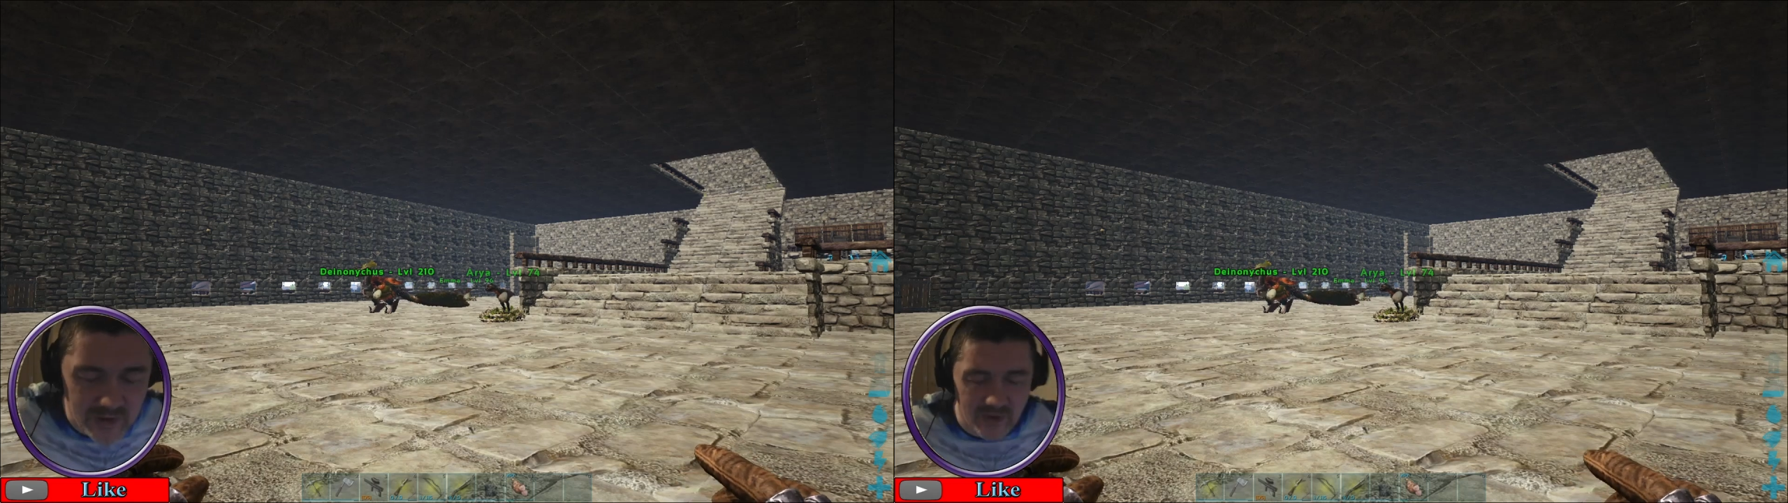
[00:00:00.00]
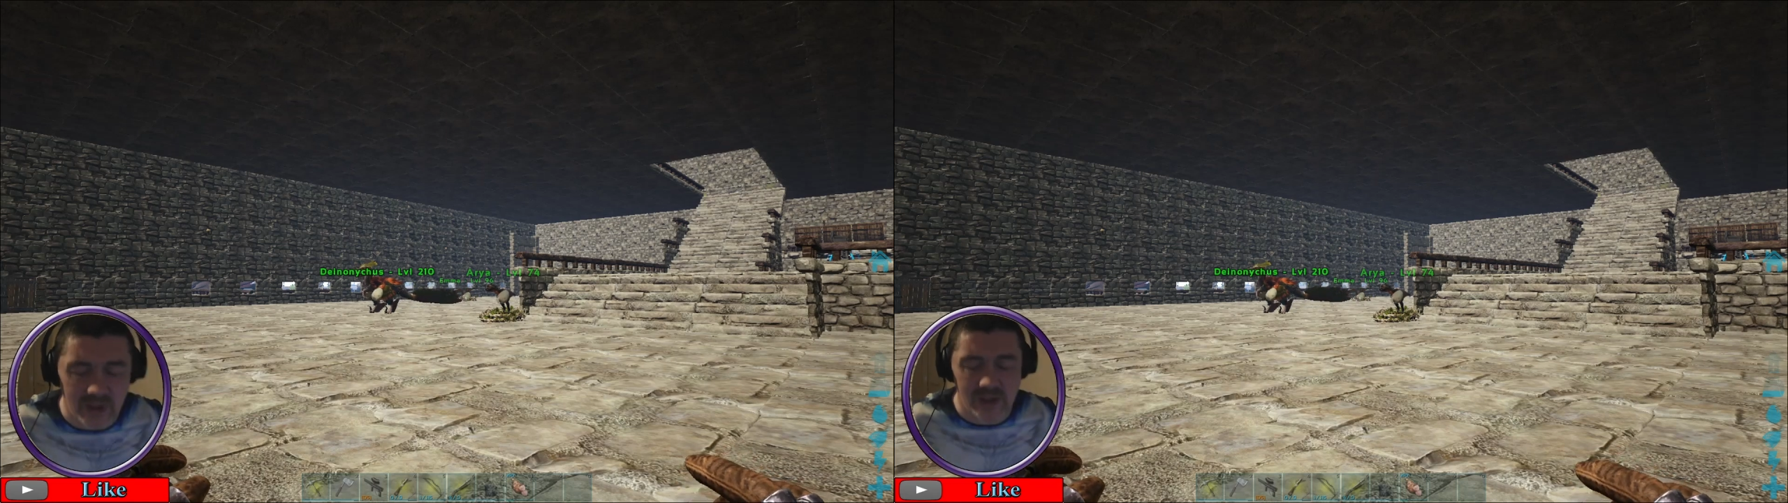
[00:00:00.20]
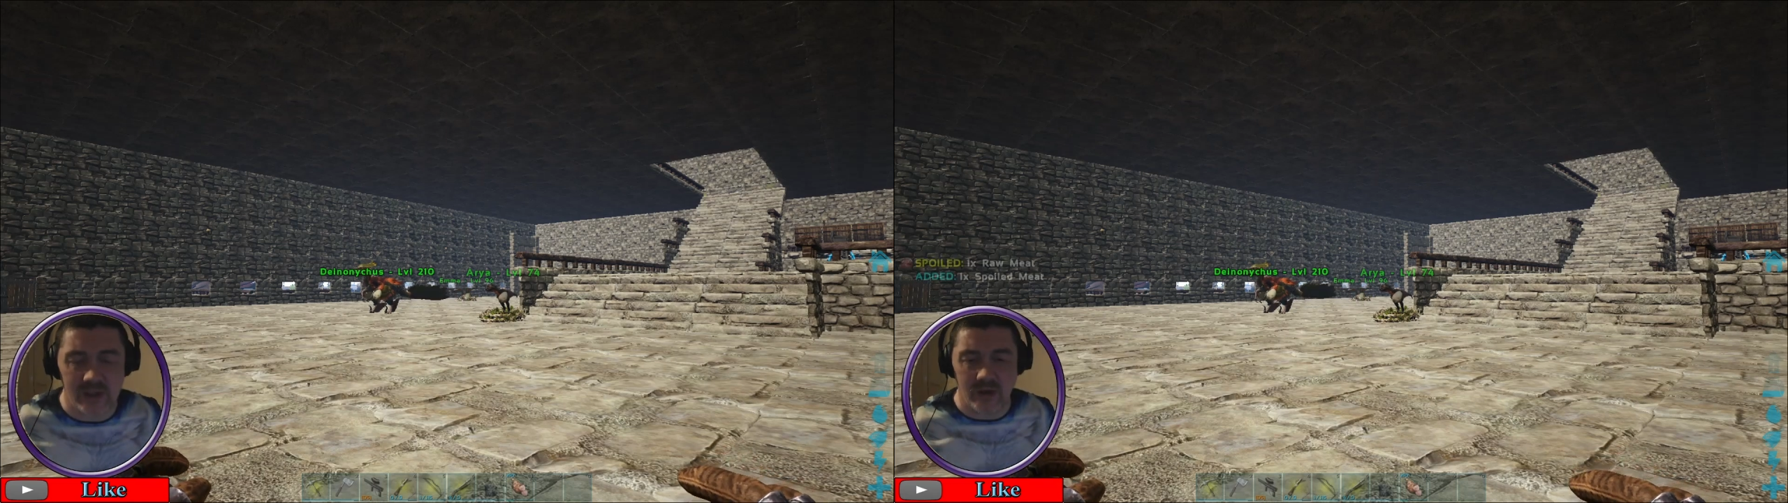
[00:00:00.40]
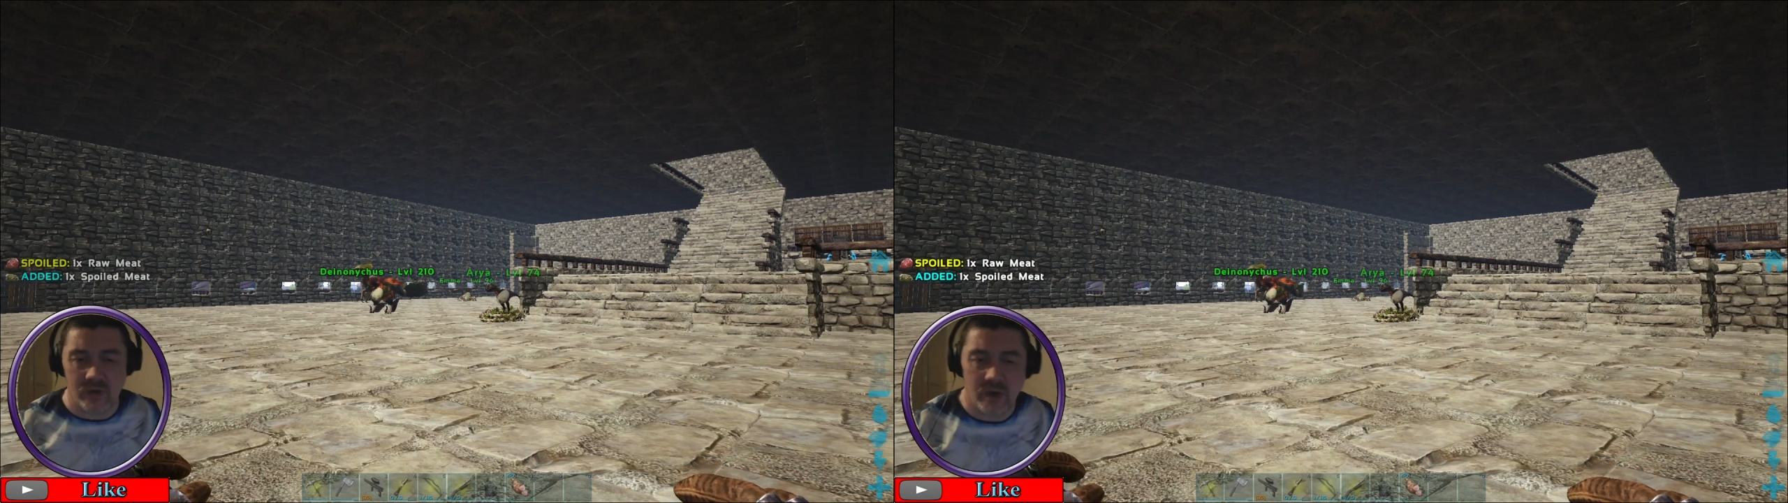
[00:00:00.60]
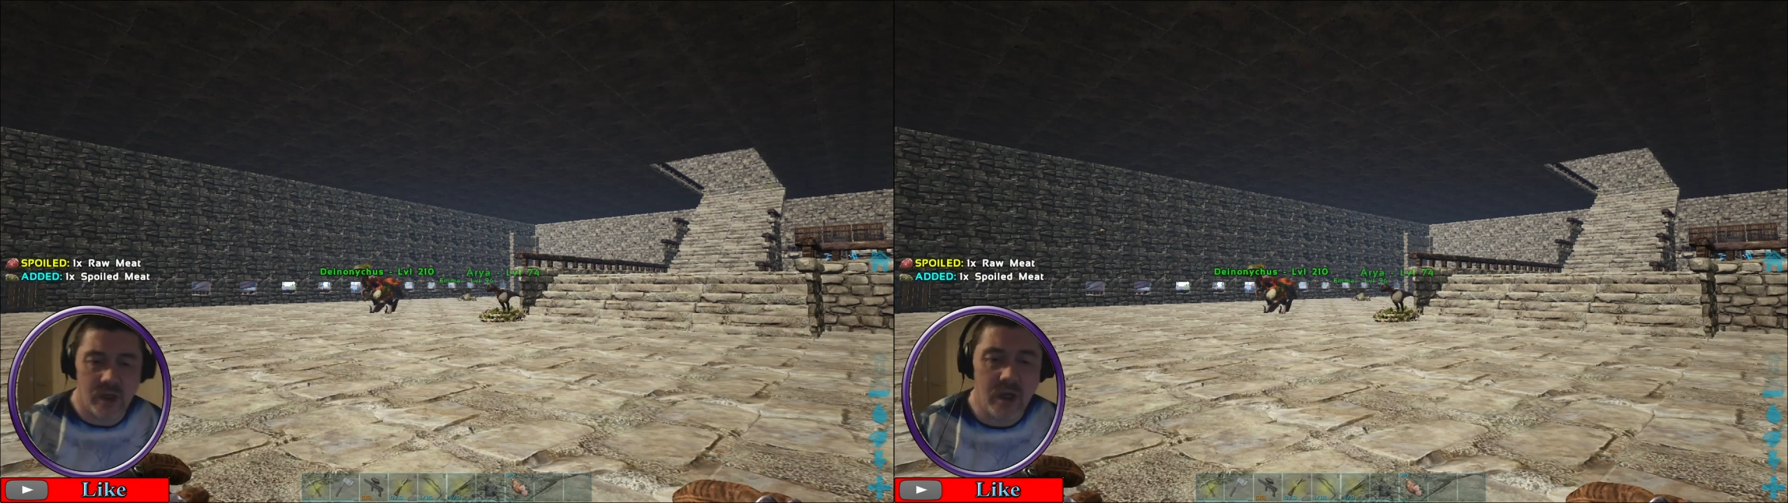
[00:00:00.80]
fights
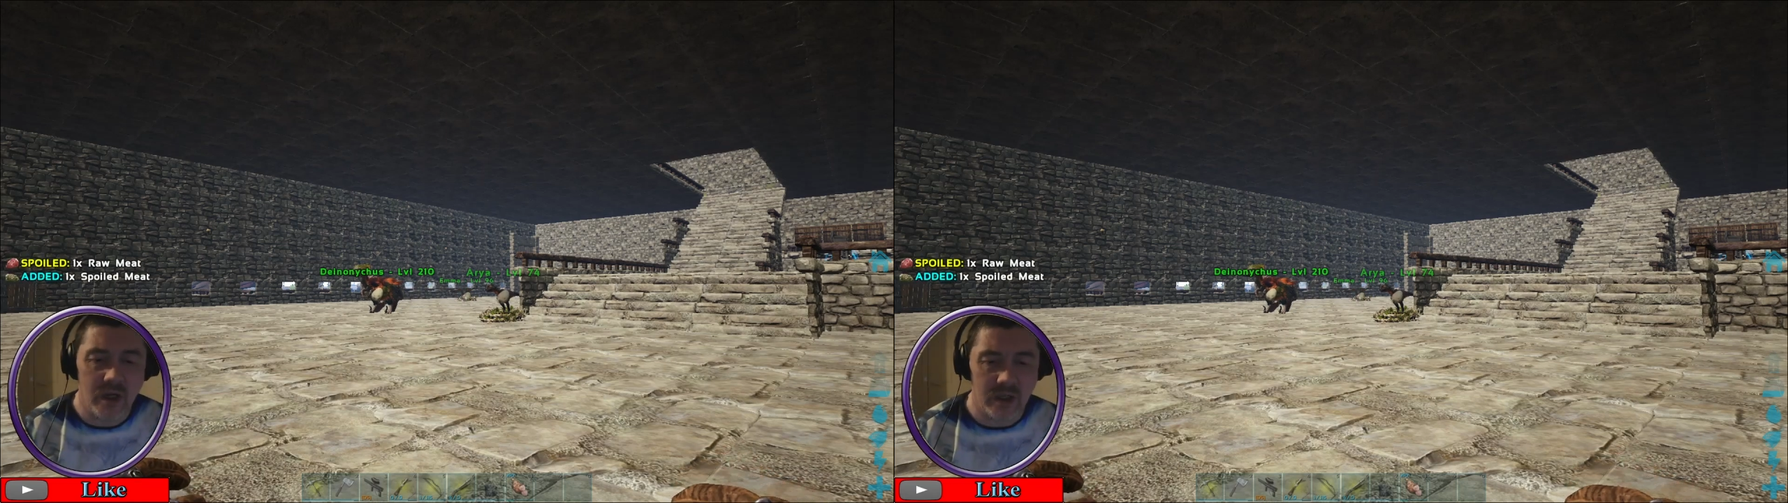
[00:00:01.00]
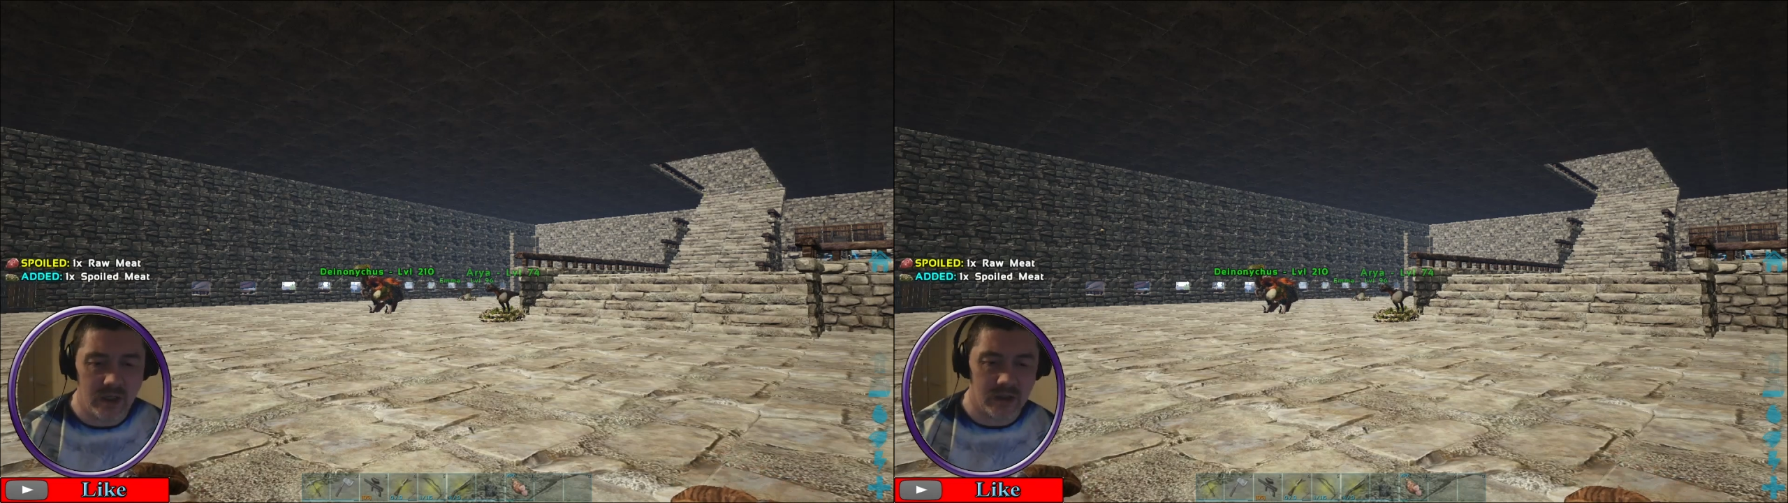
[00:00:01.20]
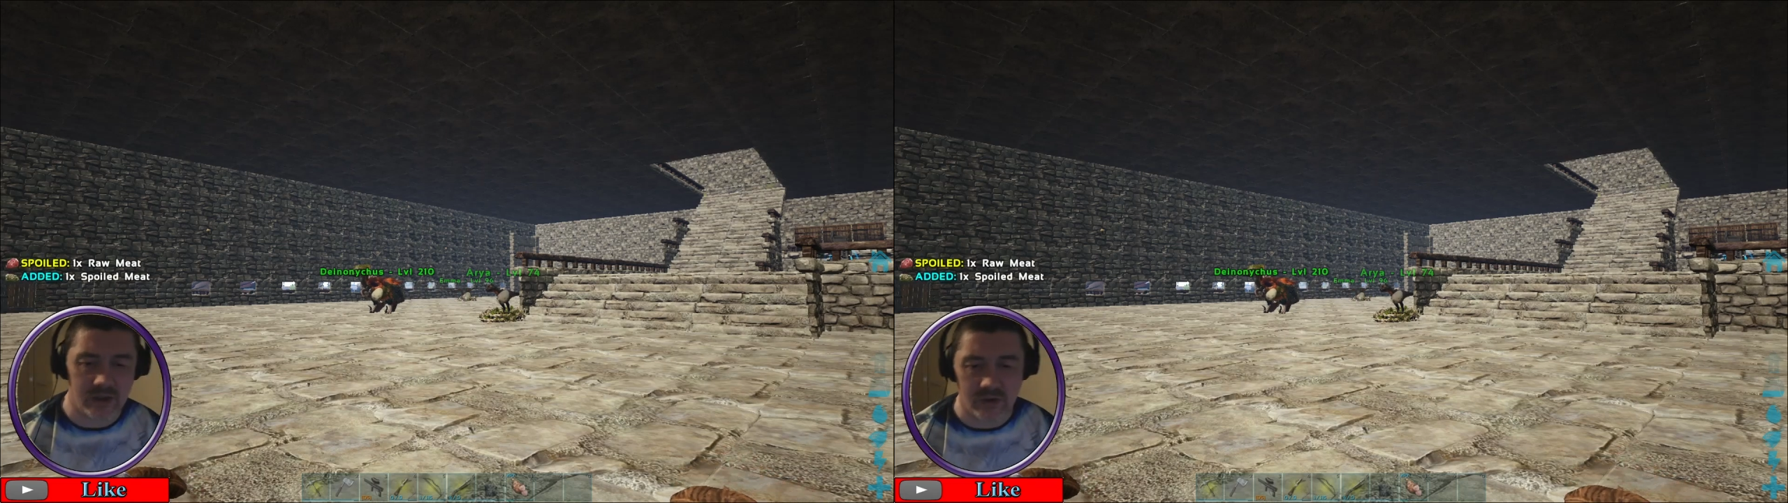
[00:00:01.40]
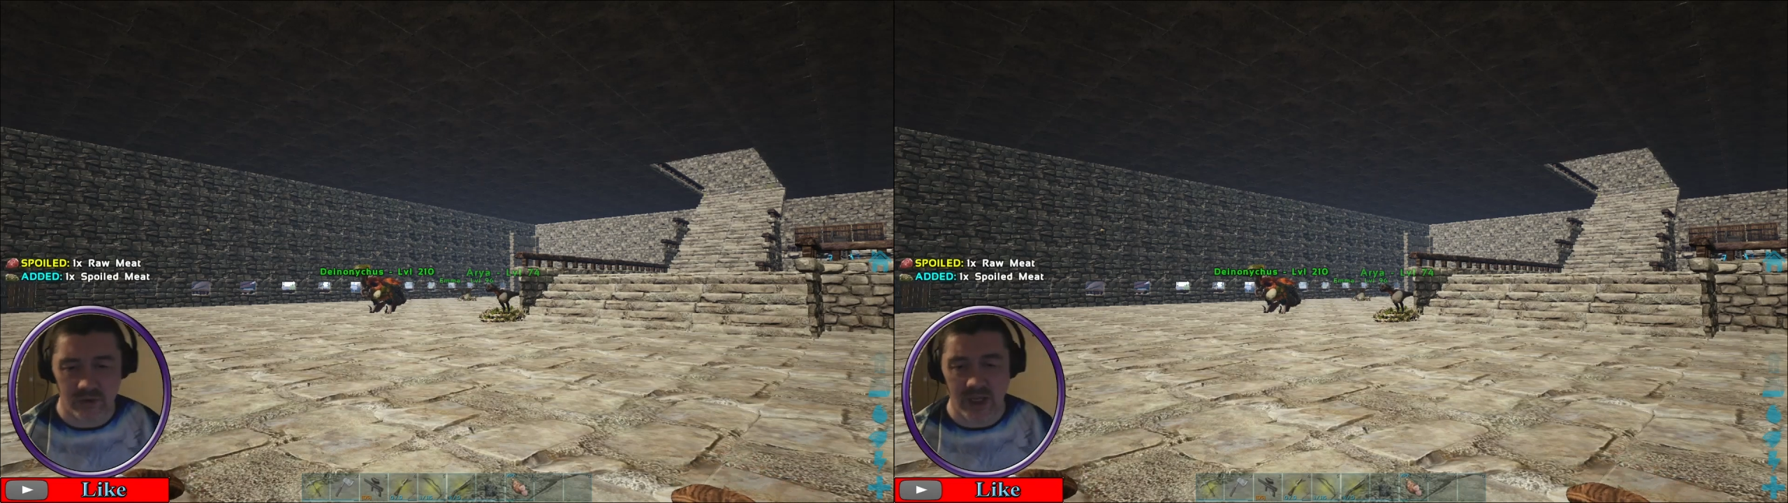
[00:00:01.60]
here. So